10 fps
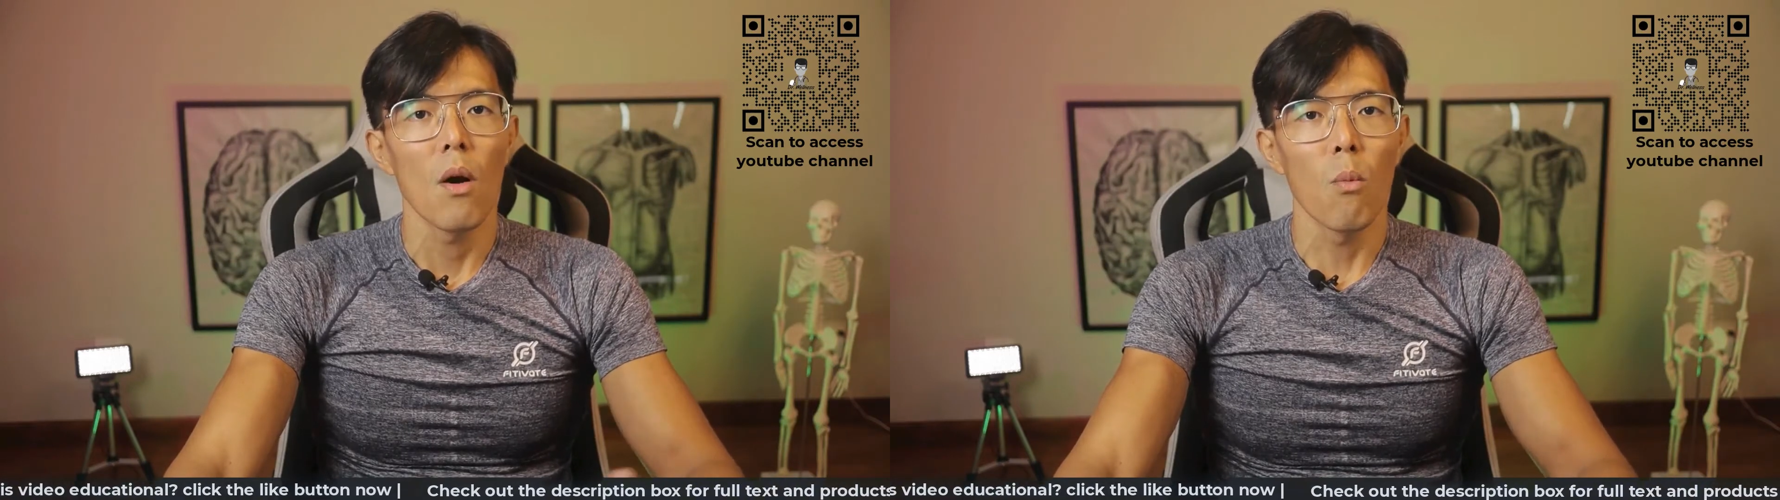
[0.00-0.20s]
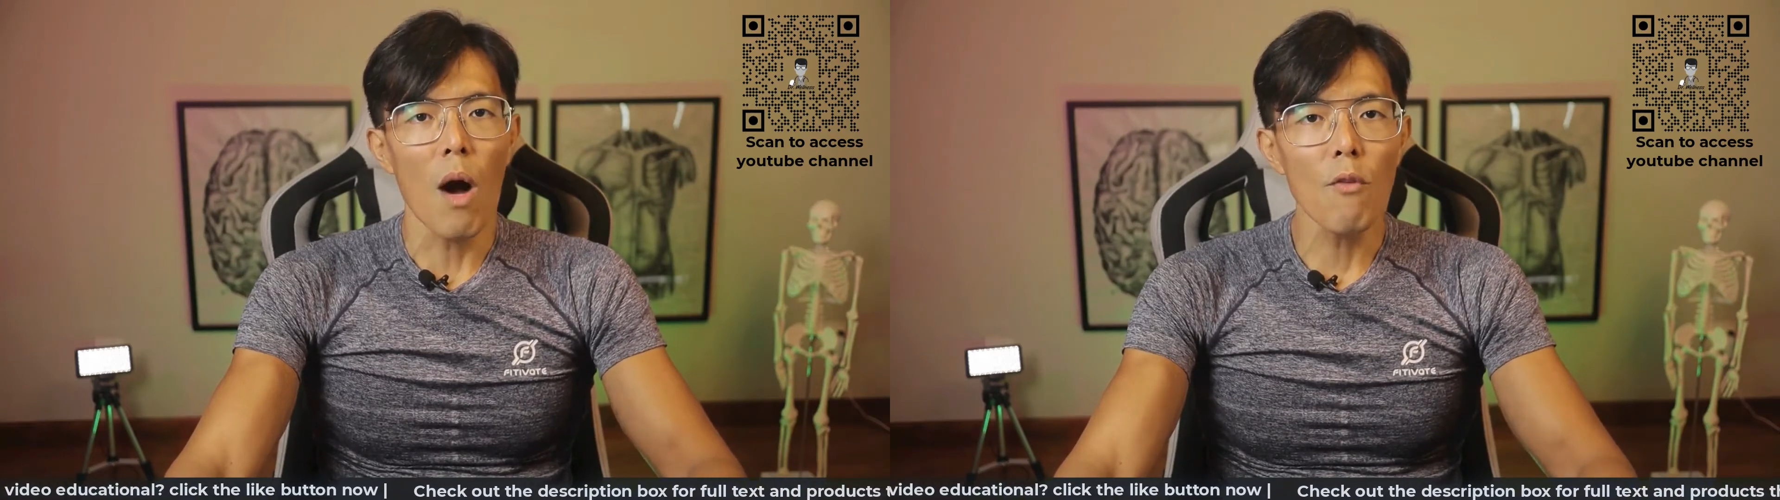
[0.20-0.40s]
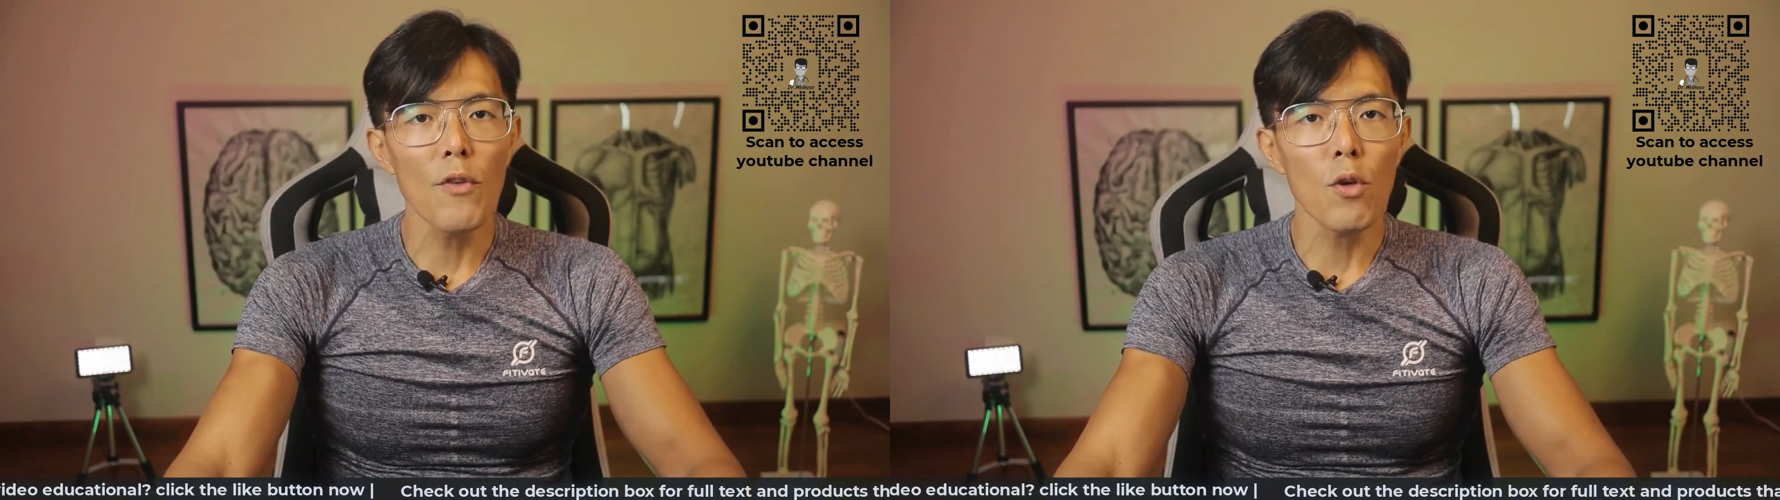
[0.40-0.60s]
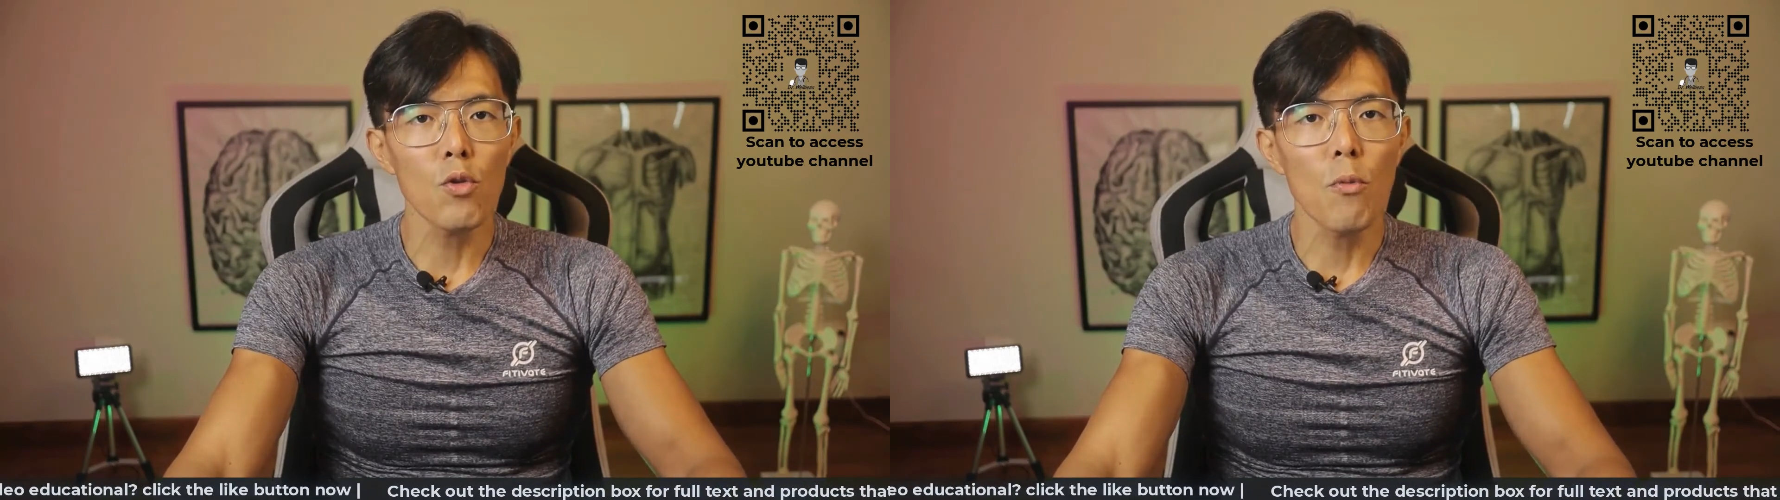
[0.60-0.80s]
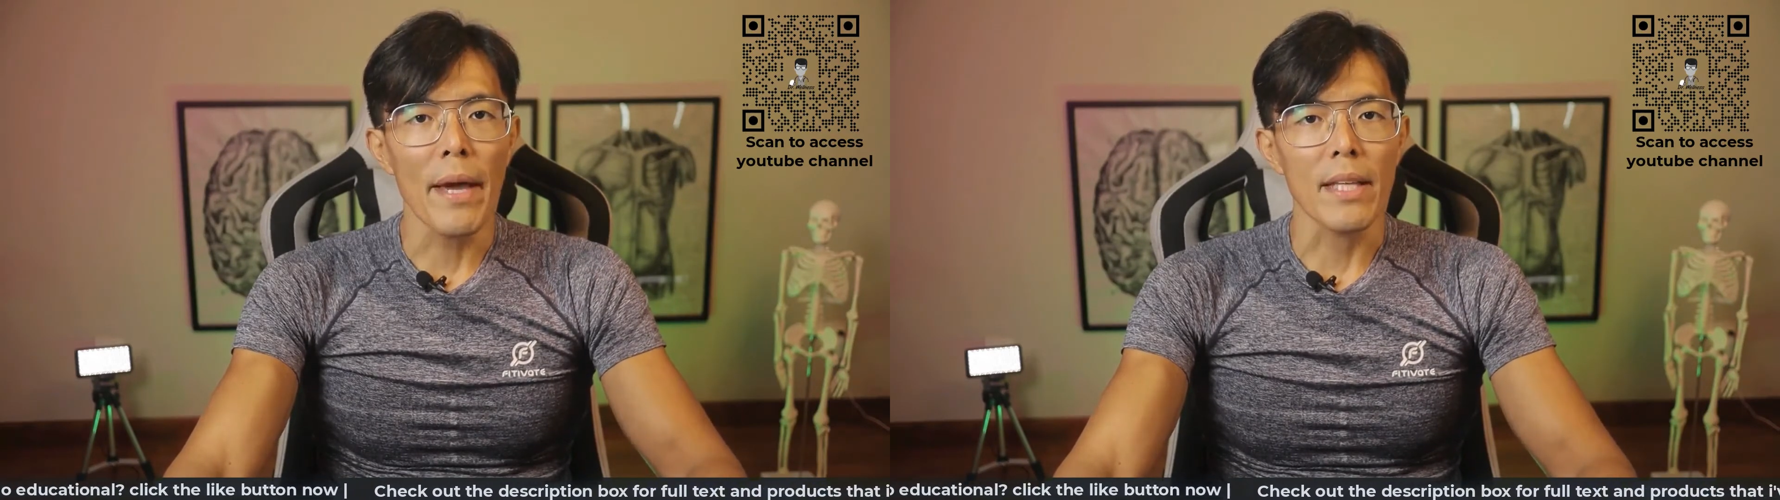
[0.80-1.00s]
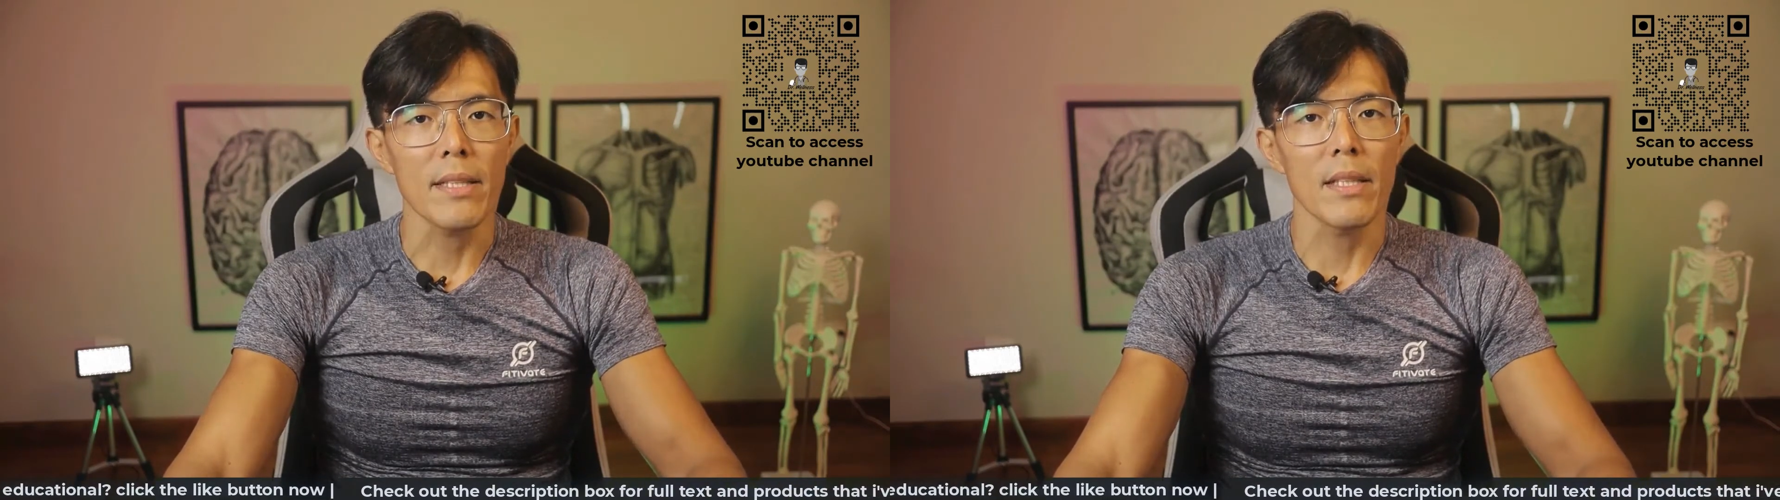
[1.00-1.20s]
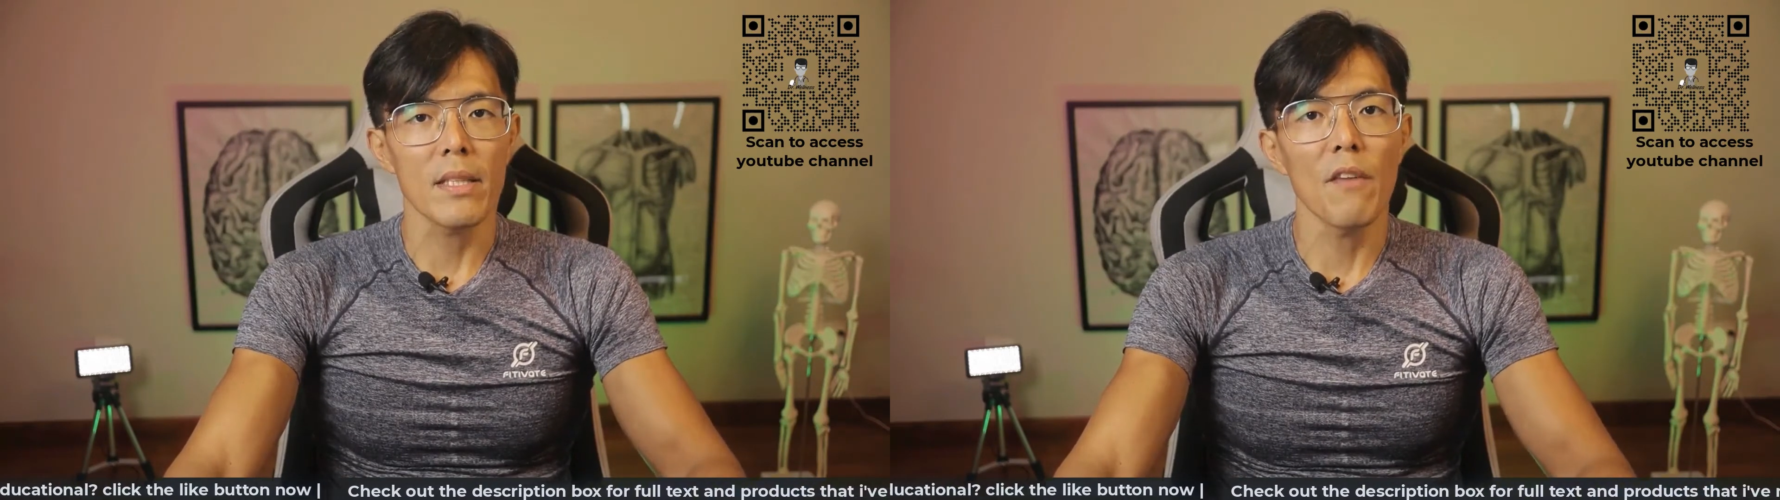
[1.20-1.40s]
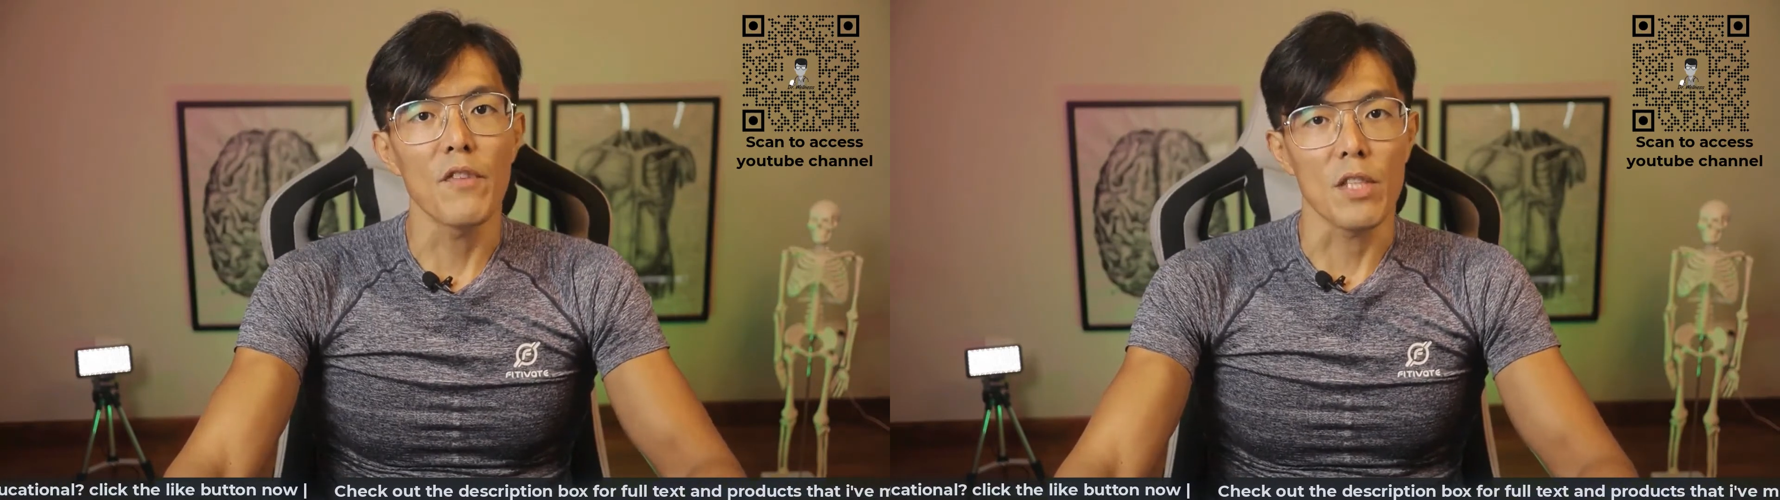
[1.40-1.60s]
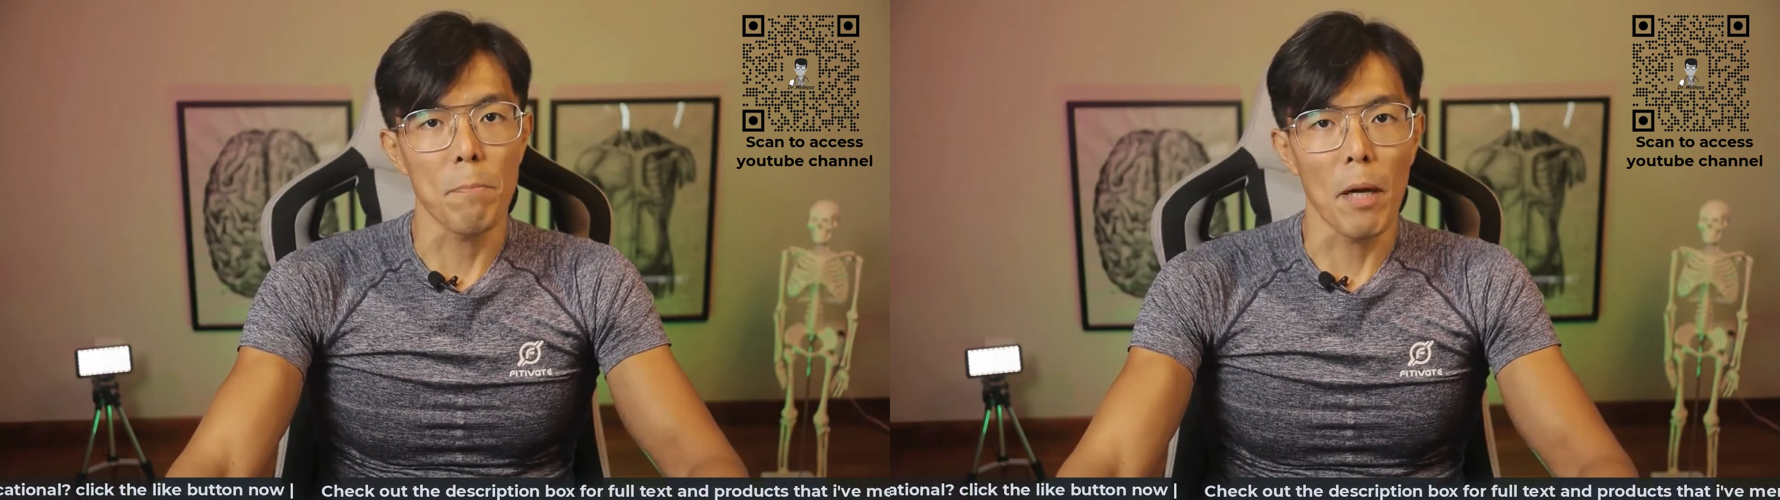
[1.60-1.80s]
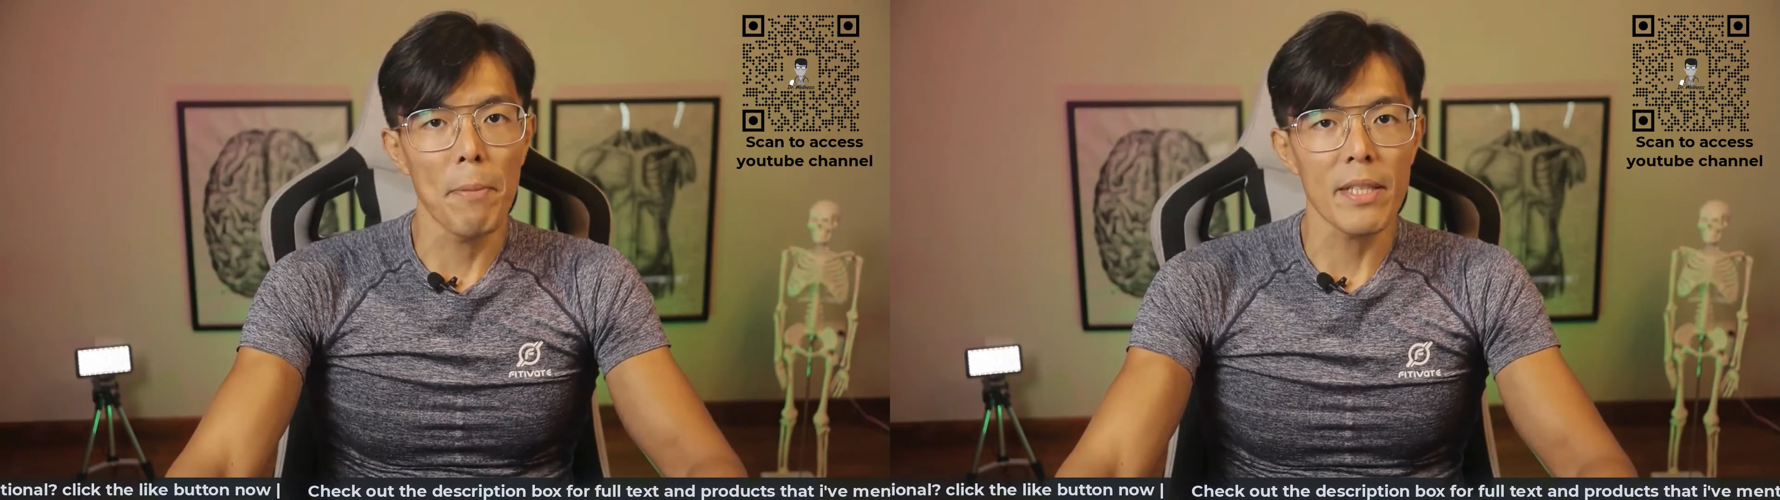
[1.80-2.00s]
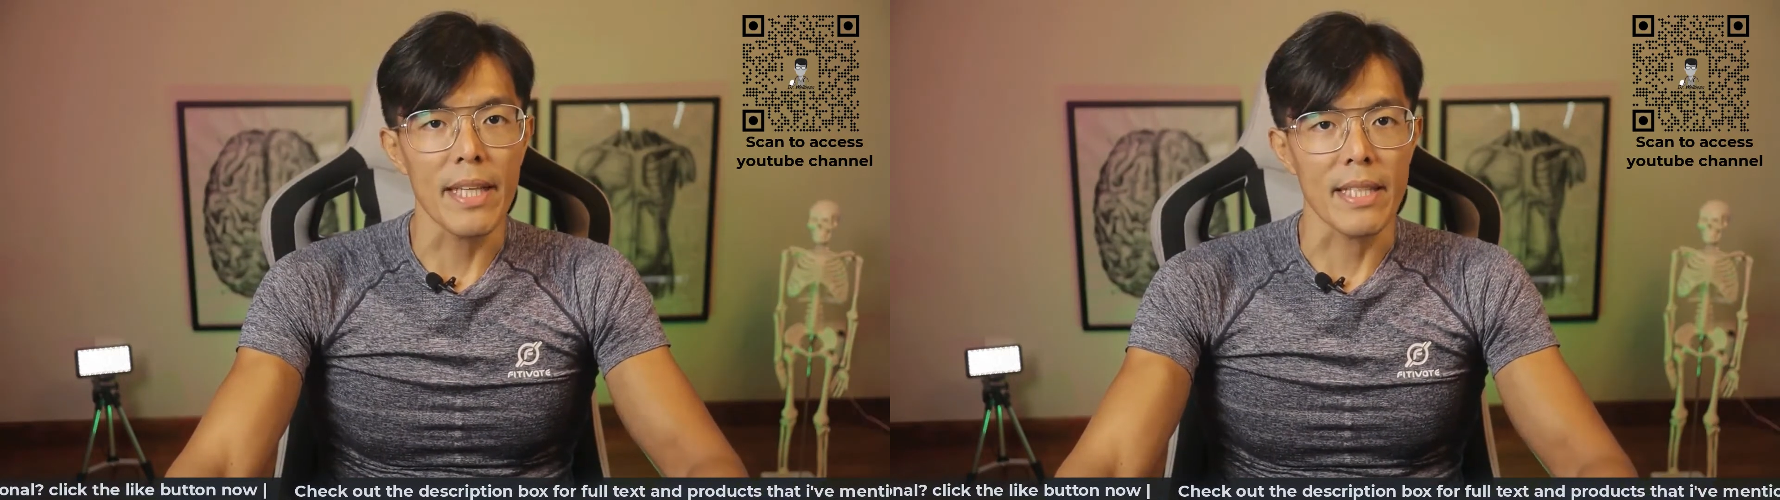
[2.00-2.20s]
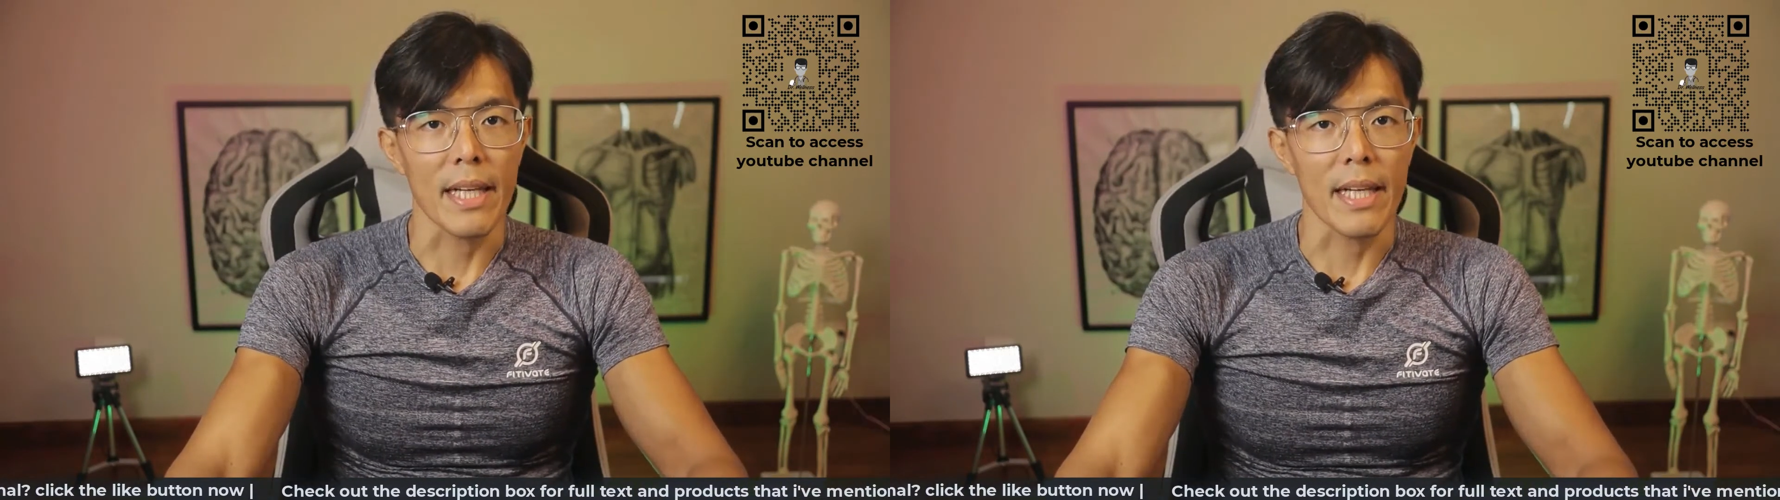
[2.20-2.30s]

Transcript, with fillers: While VO2 max serves its purpose as a